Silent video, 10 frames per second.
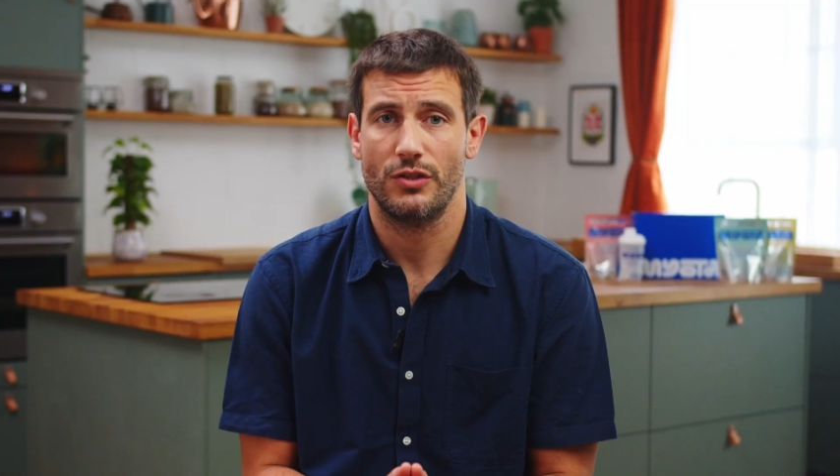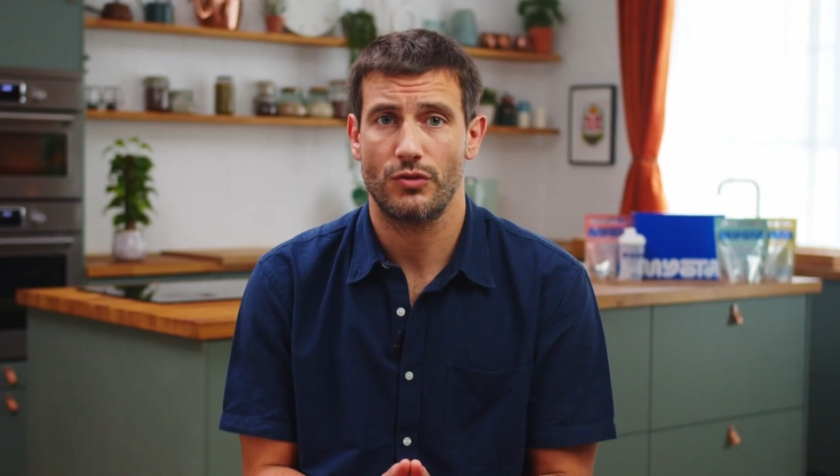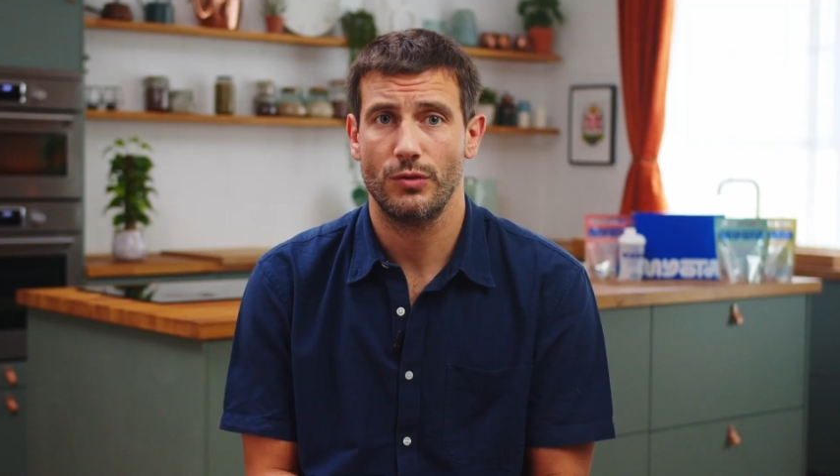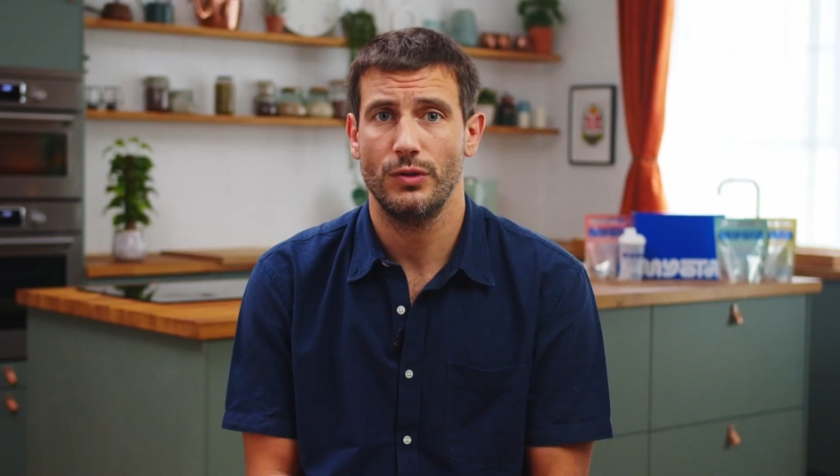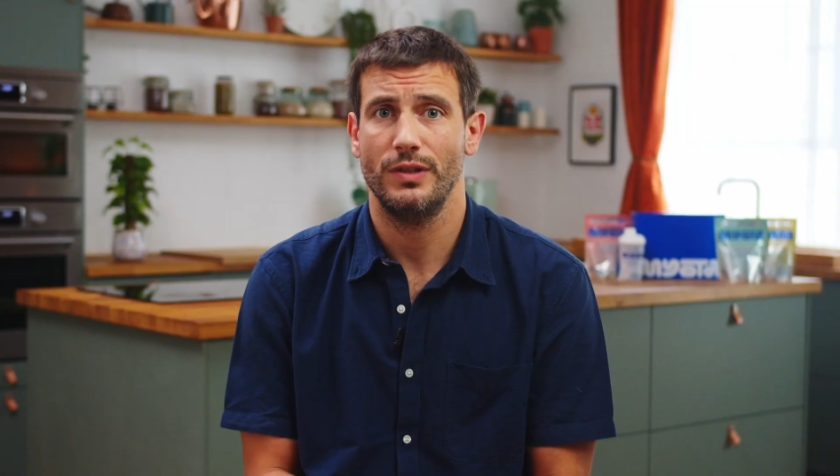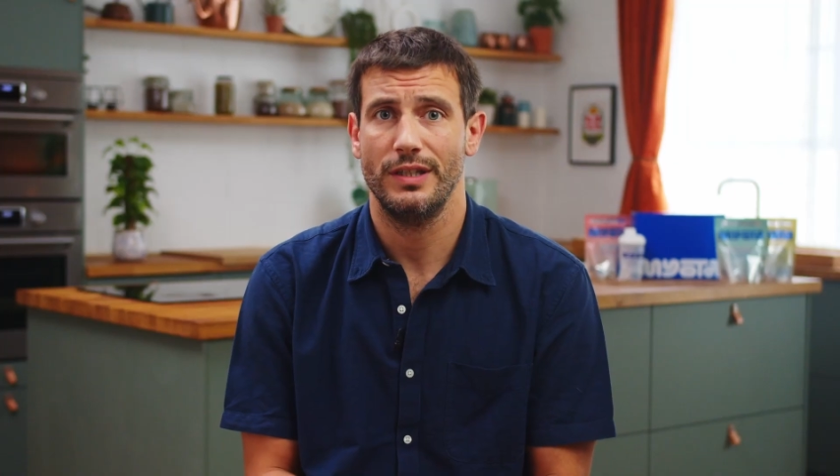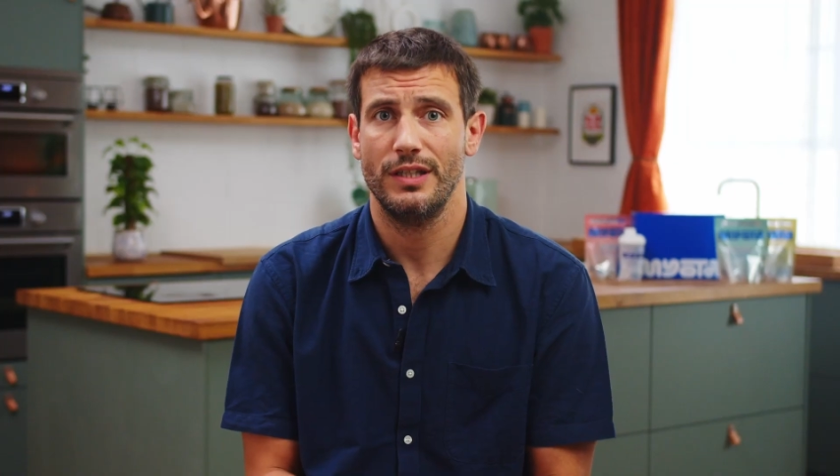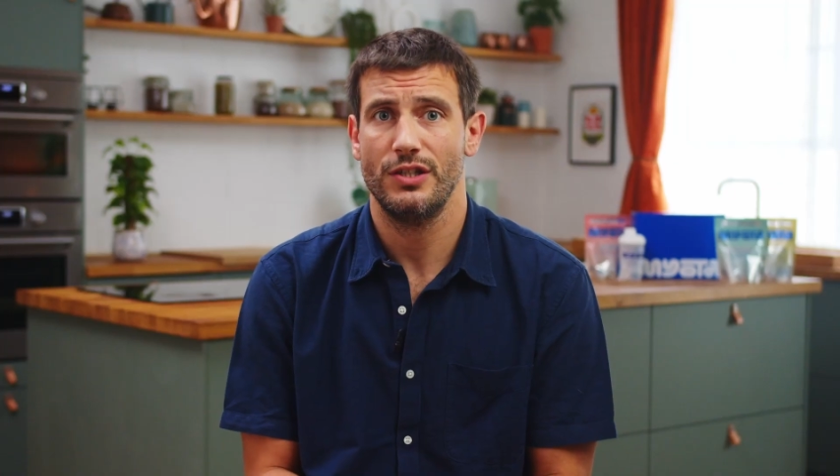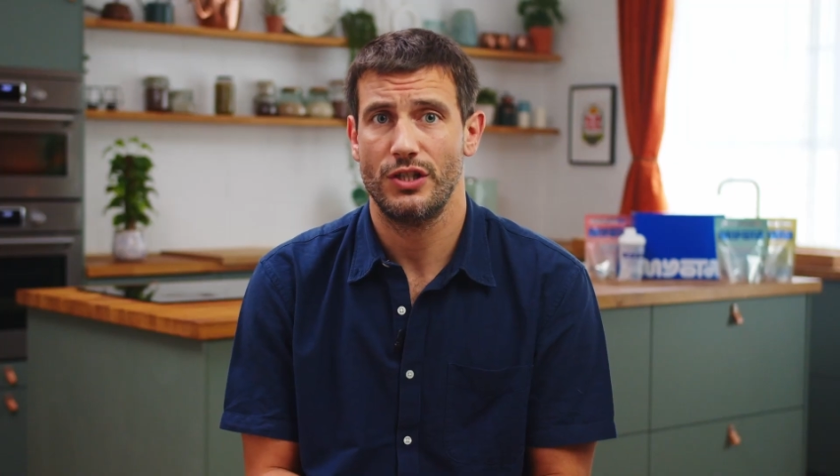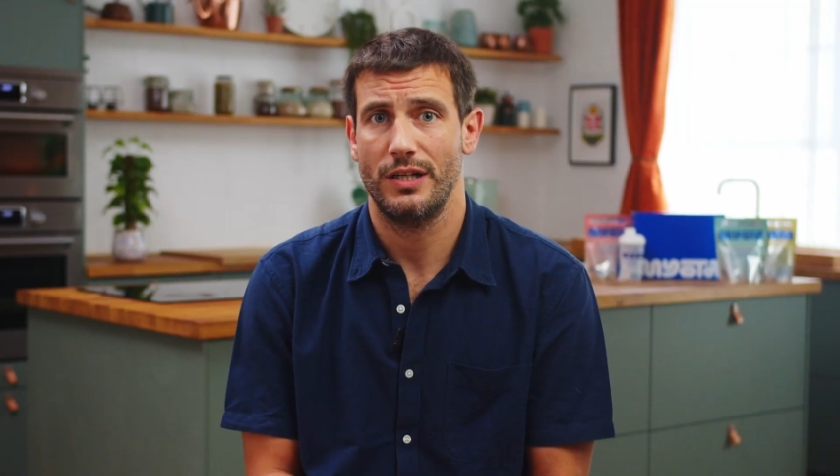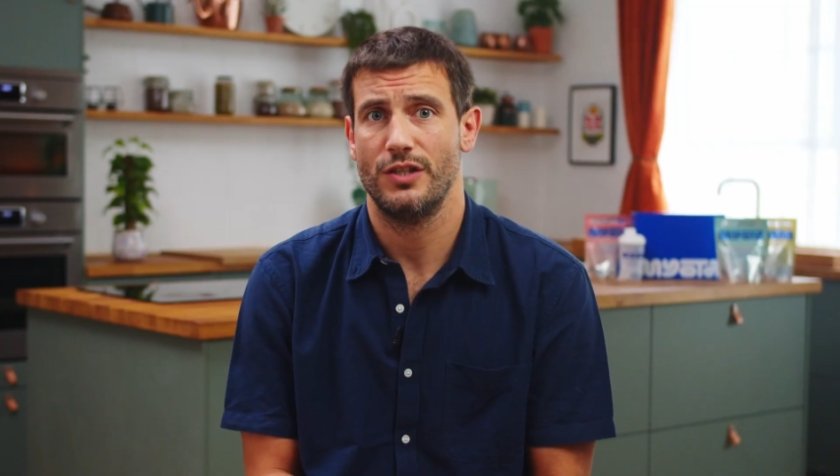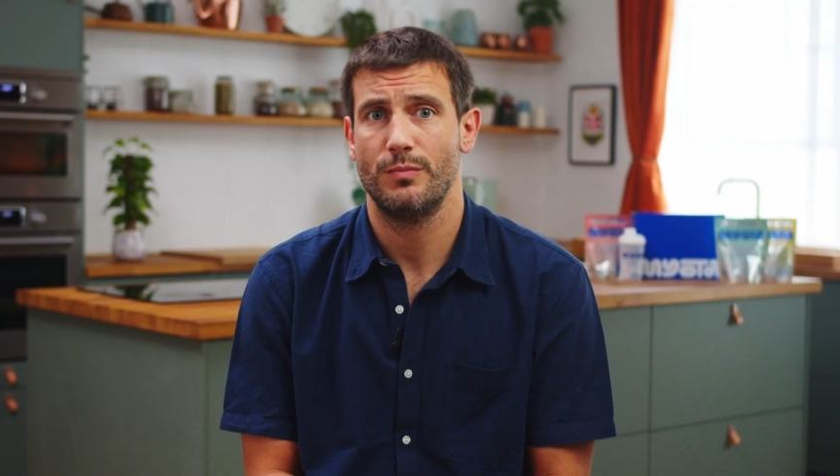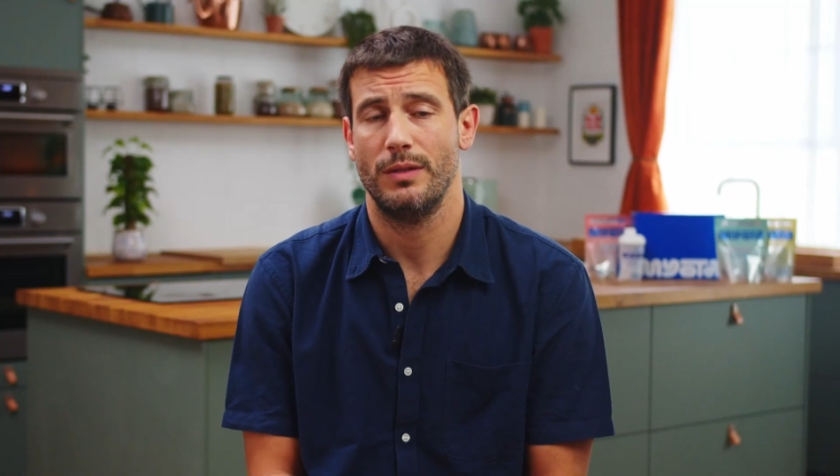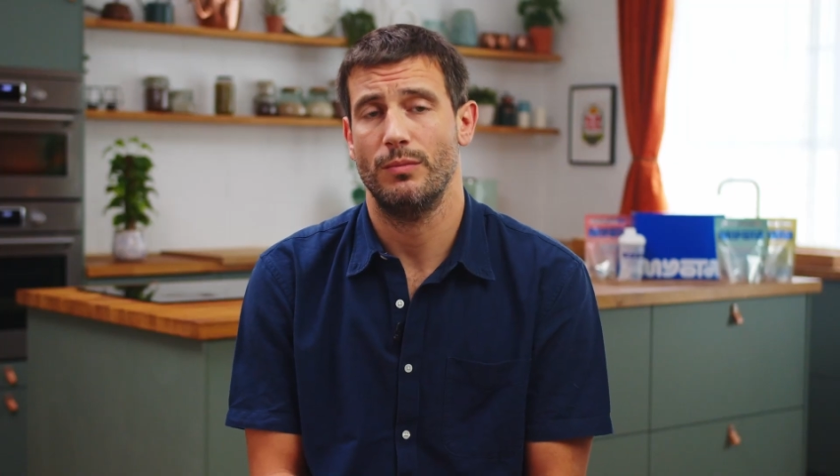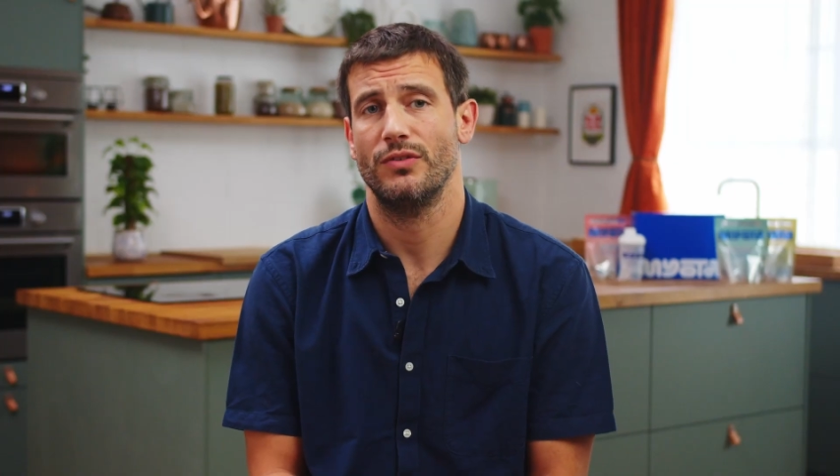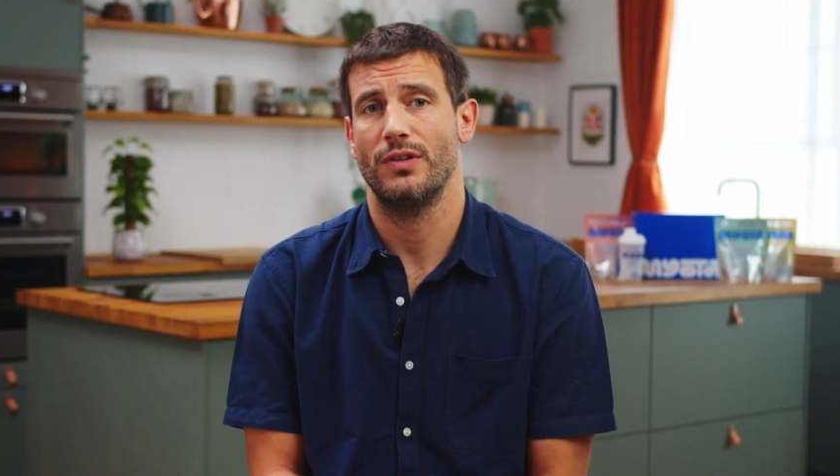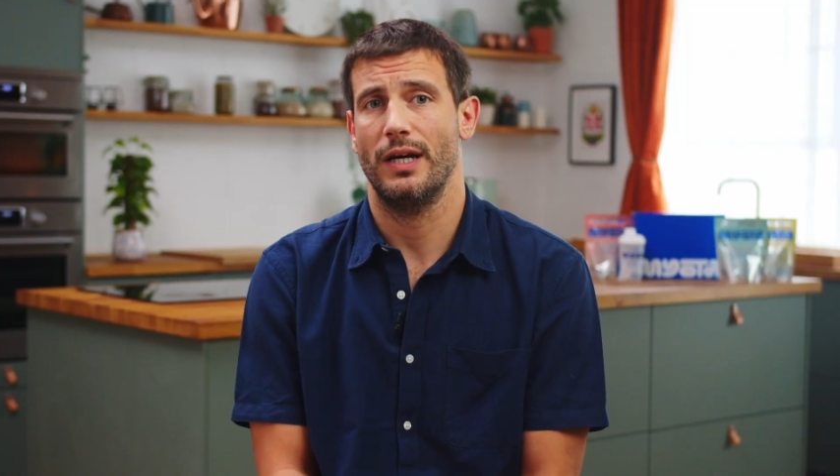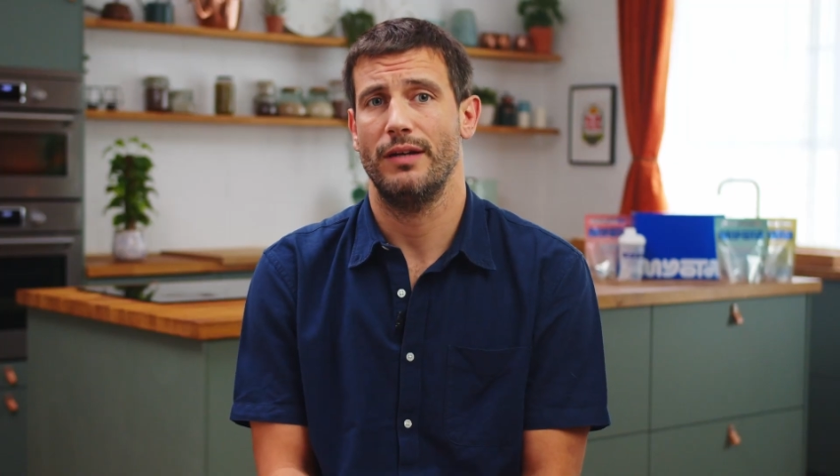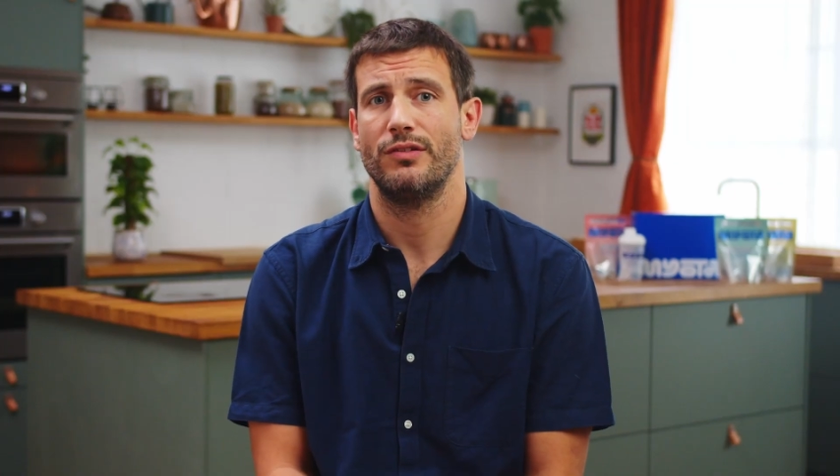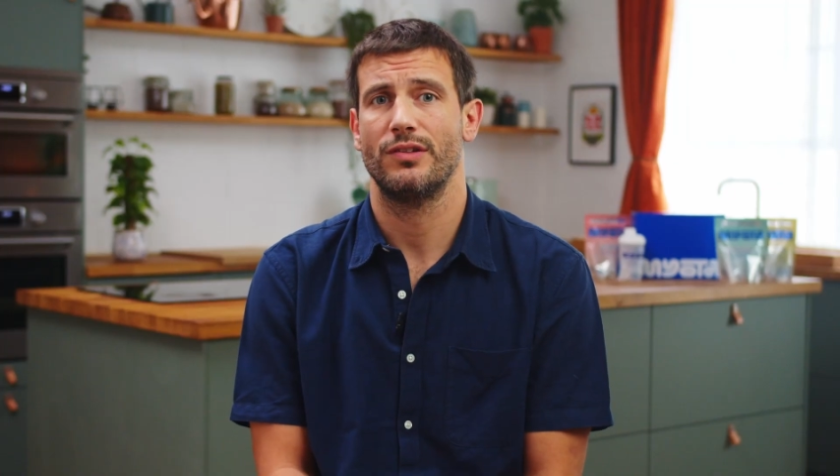truly change people's
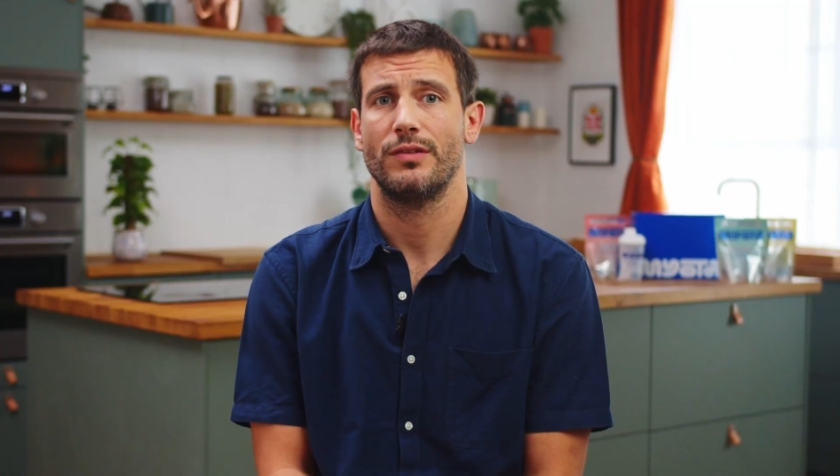lives.